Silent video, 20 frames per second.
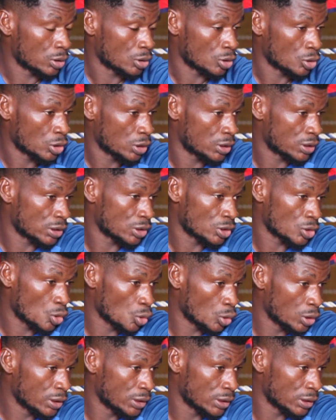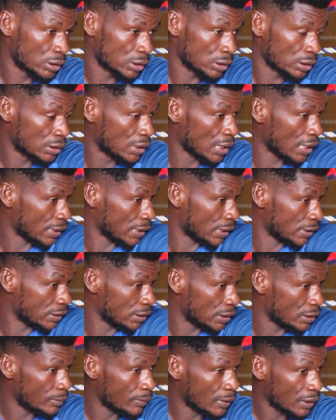not in, only in Ghana
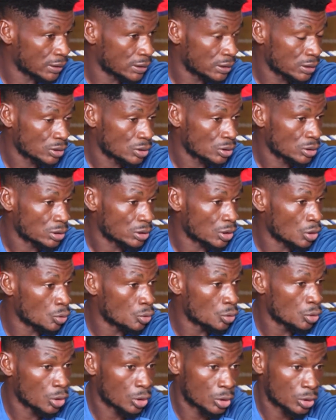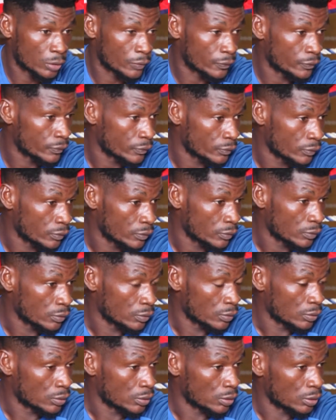here, but the whole lot of
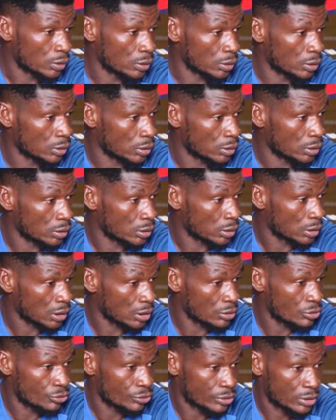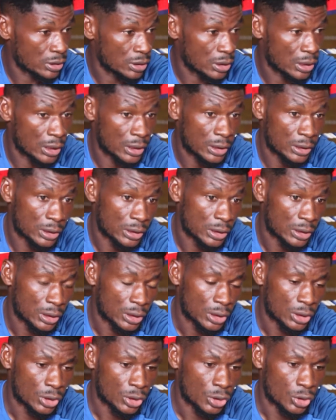uh, countries. And
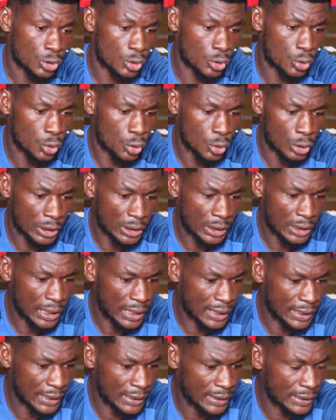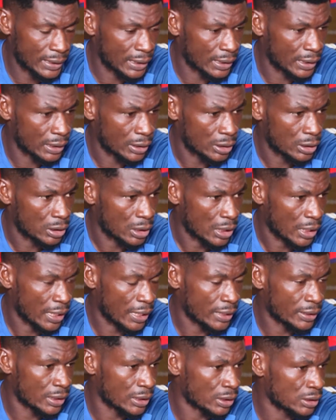you know, in Ghana here,
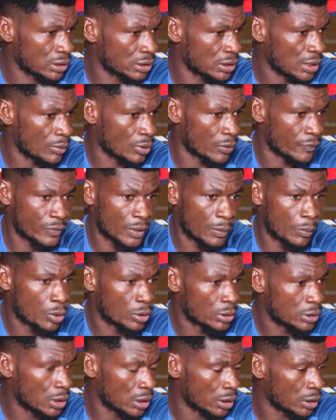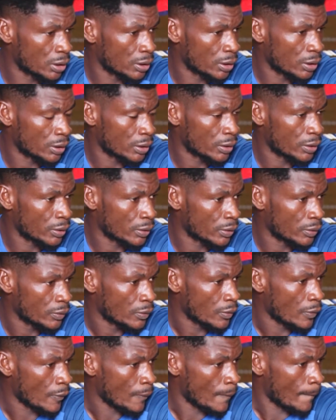I think some of the board, uh,
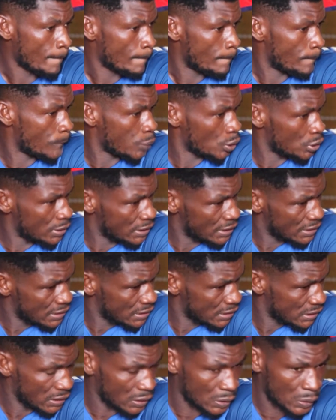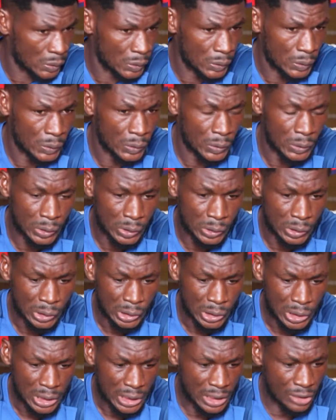uh, borders or
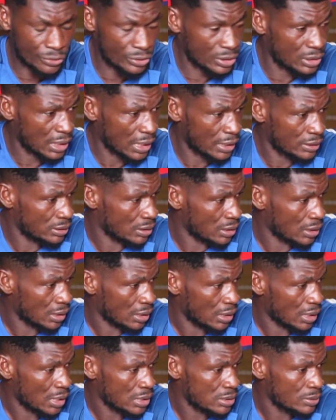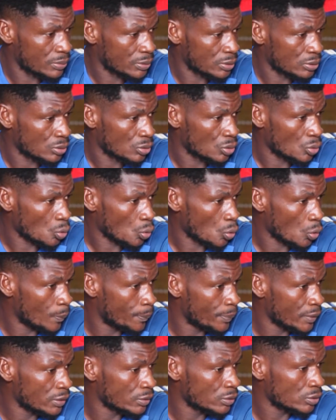countries have, have
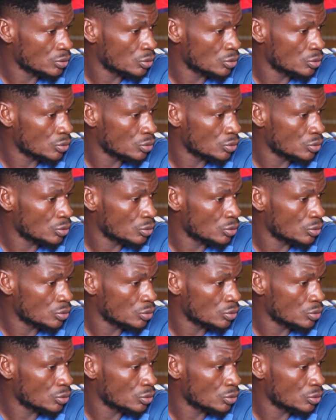open